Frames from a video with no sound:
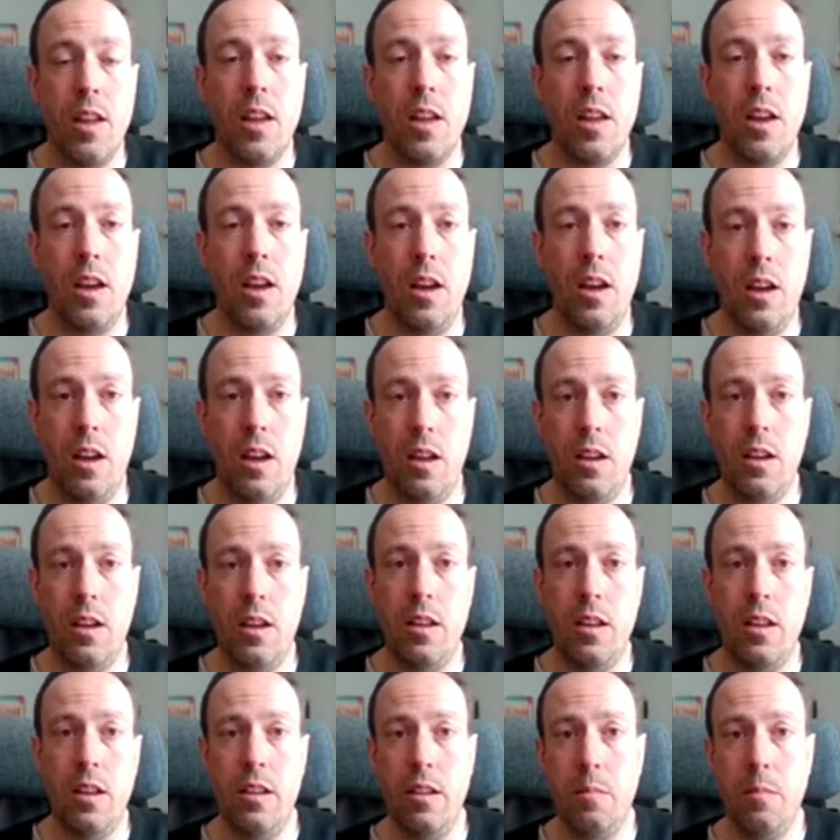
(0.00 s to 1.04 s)

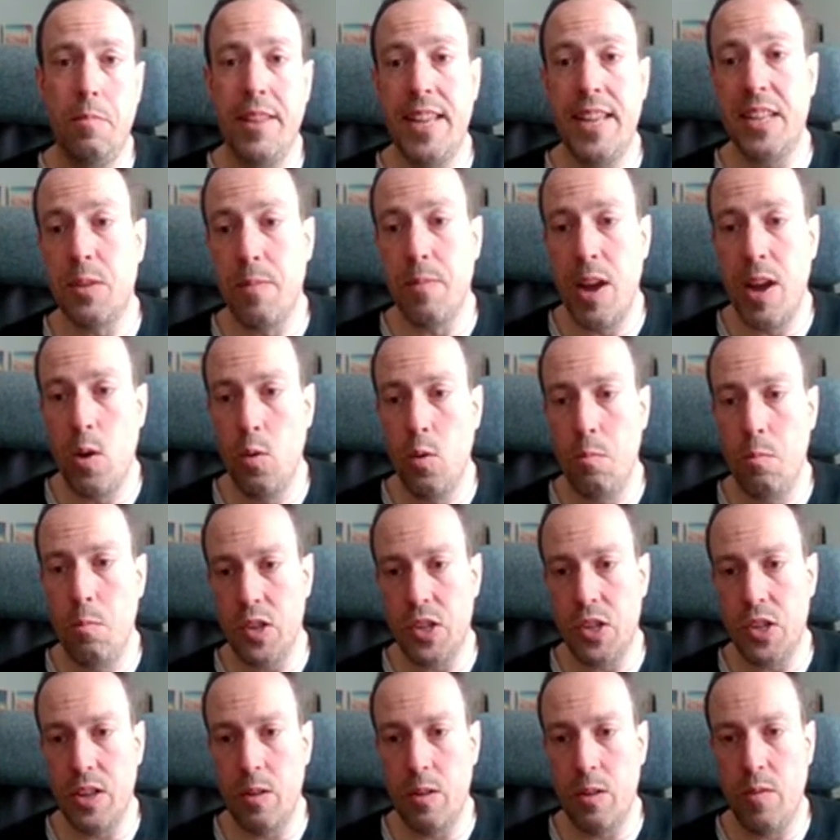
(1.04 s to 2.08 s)
But that's my own
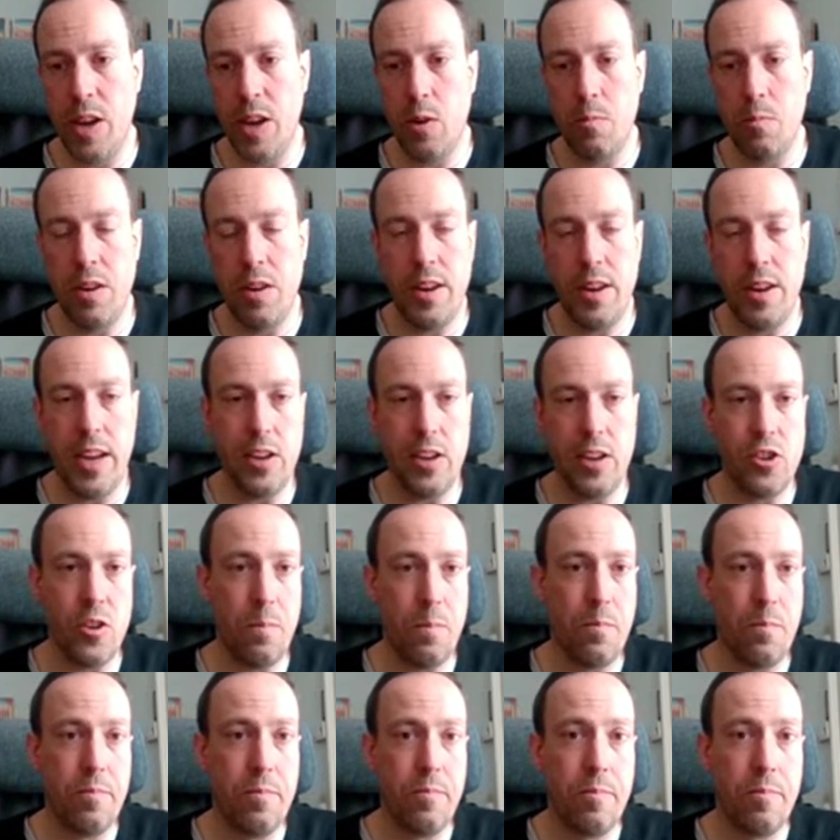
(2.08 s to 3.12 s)
personal recommendation.